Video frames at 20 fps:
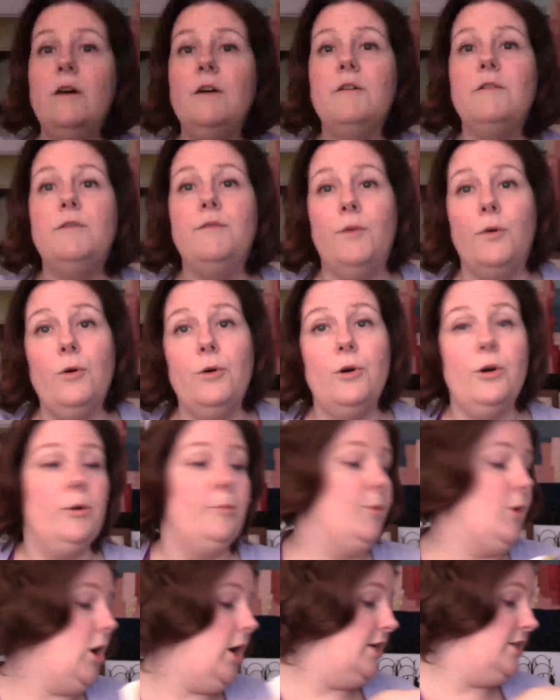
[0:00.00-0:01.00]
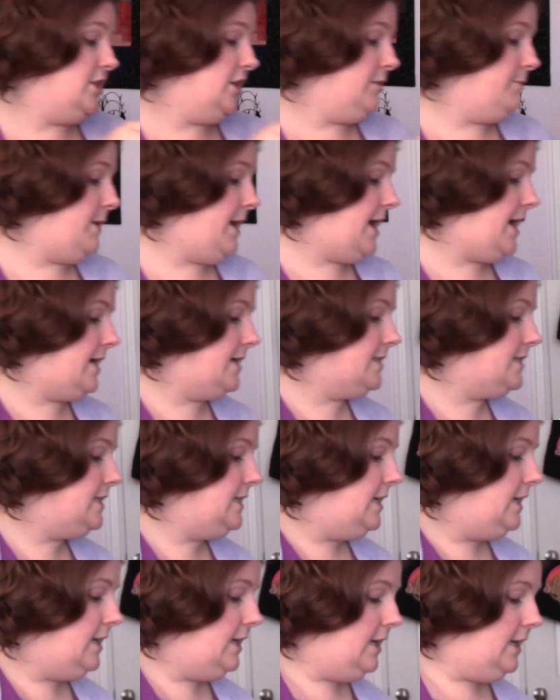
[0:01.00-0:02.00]
4 project bags.
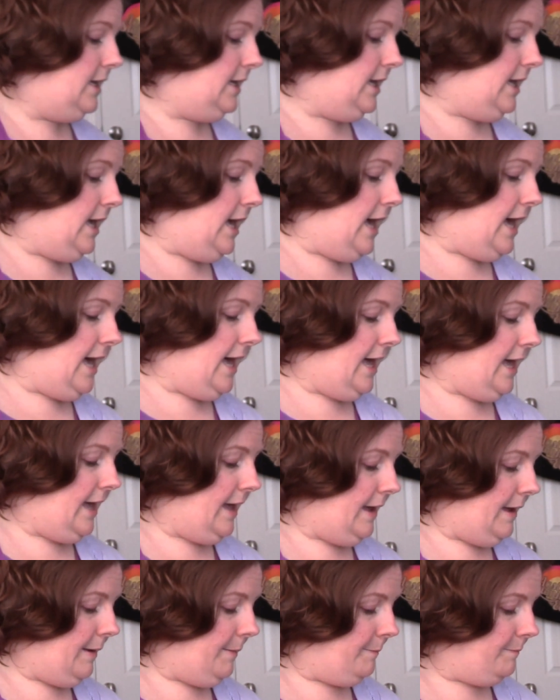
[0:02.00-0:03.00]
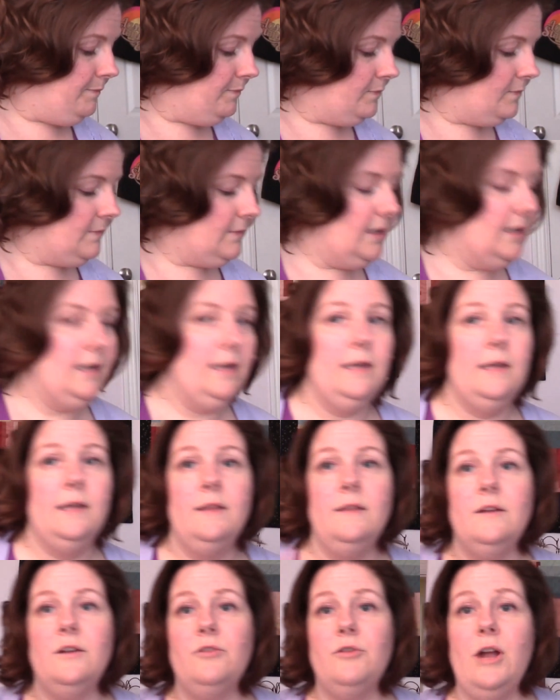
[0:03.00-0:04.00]

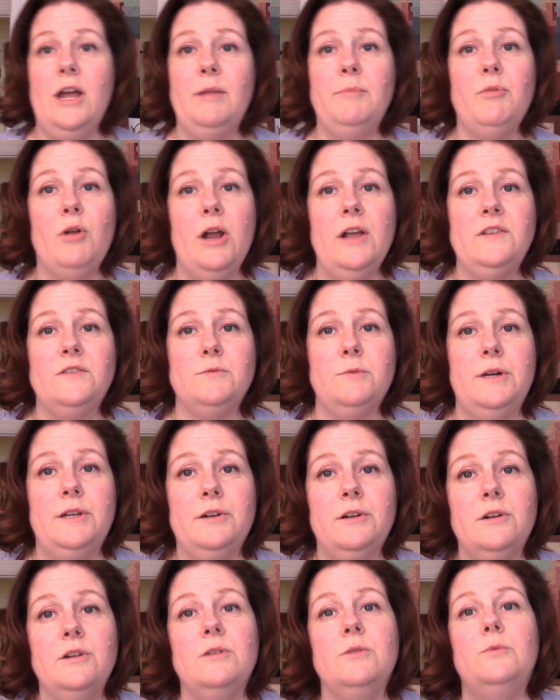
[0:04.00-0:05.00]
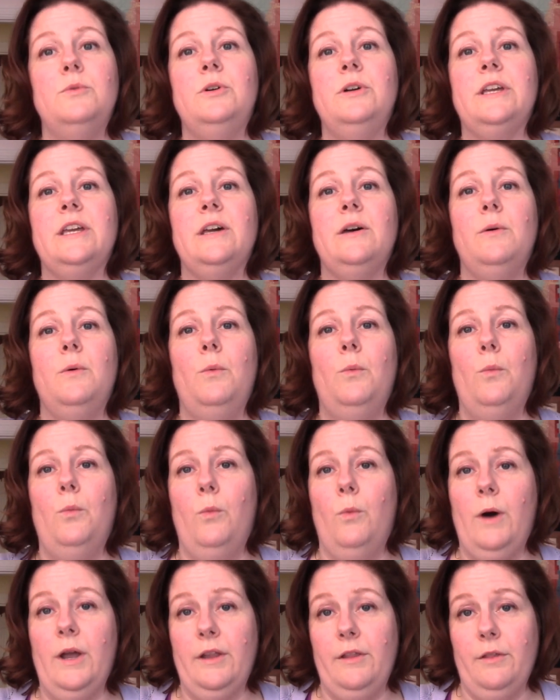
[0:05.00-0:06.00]
Grand prize winner will get
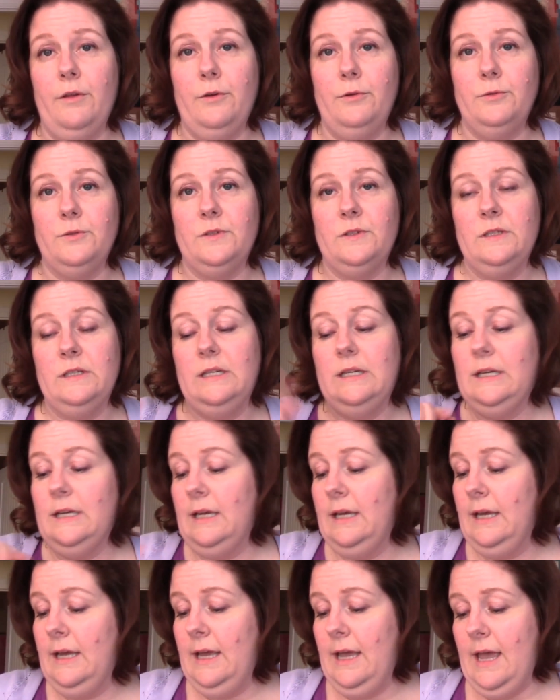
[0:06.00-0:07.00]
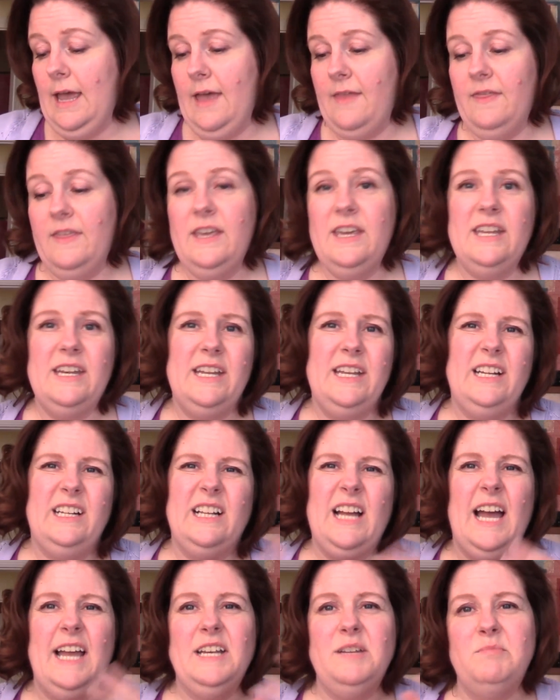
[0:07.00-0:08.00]
one of those. And then it'll
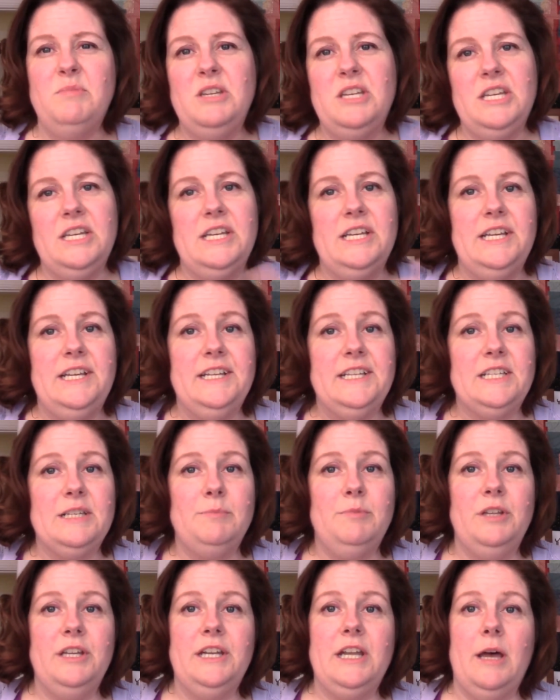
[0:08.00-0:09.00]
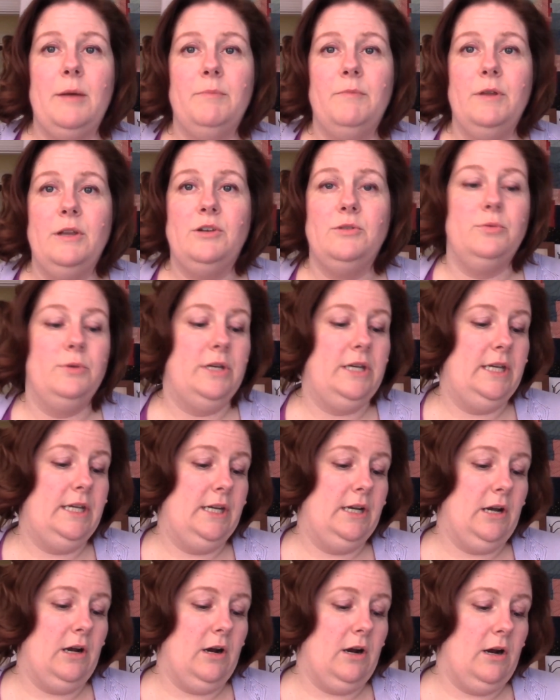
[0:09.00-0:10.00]
kind of be split up
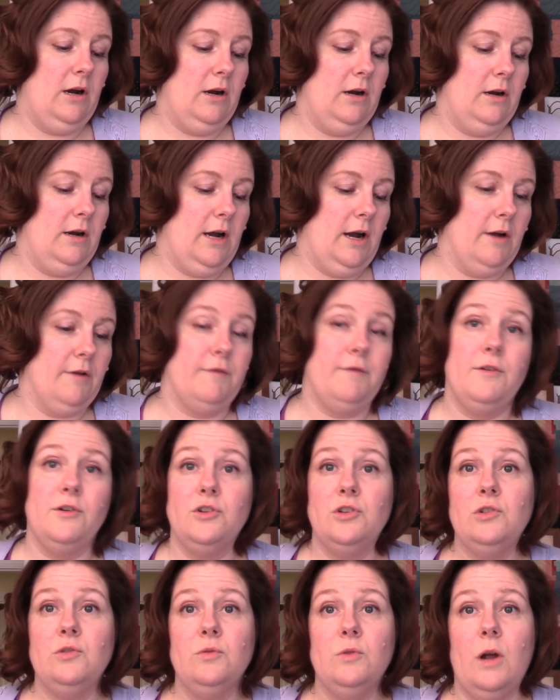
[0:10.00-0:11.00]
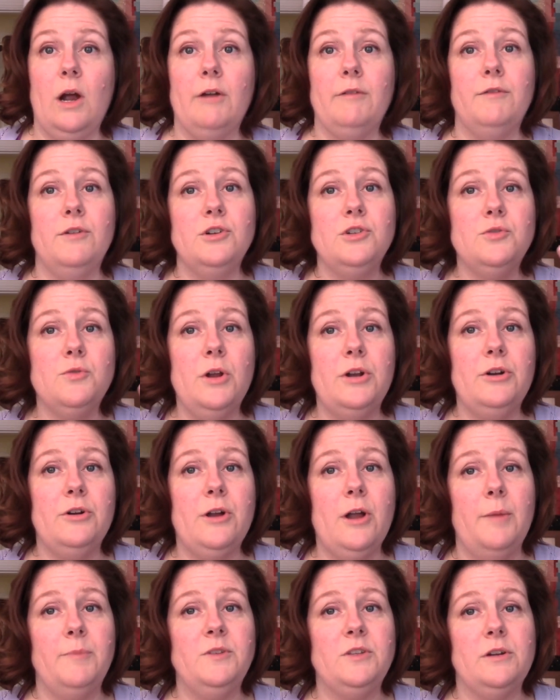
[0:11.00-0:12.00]
between our first
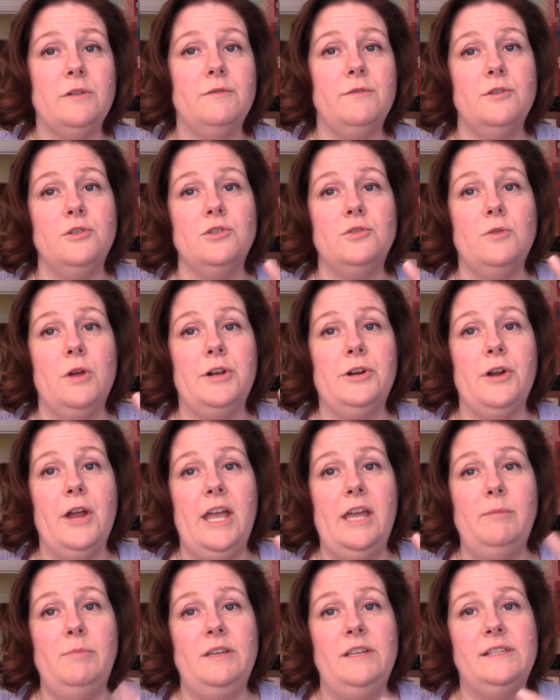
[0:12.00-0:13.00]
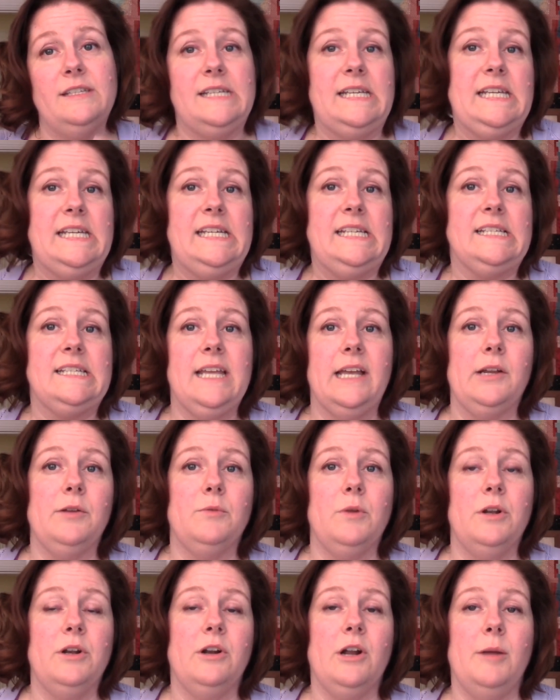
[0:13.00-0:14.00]
runner-ups, our first runner ABC, second
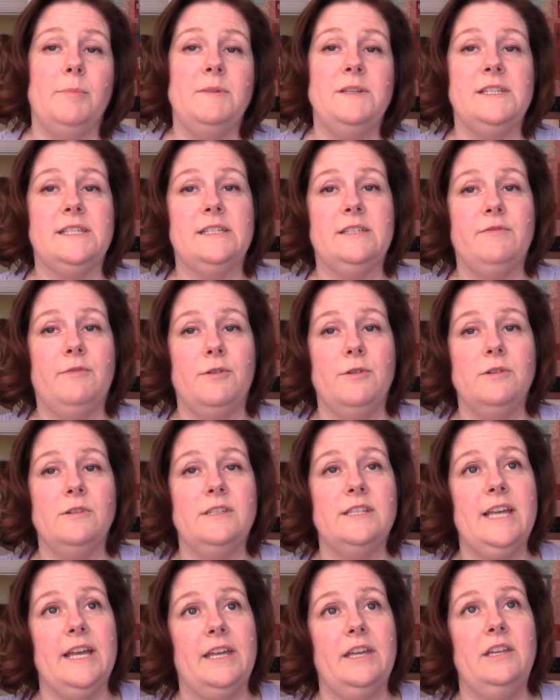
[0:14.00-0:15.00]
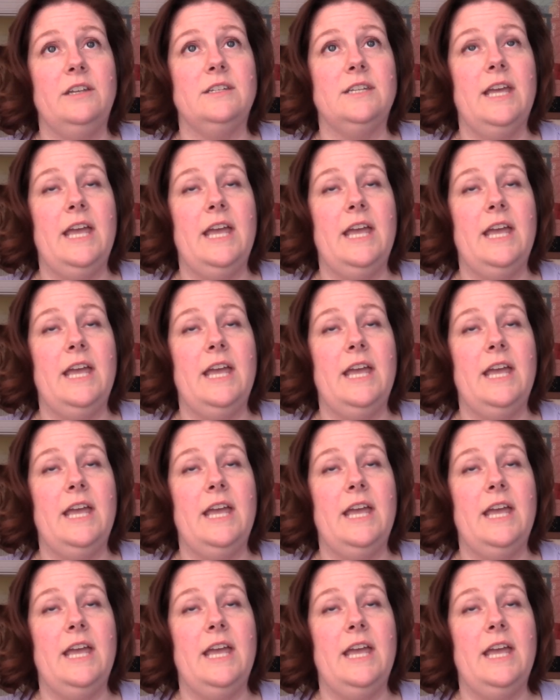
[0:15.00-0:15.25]
runner-up is for second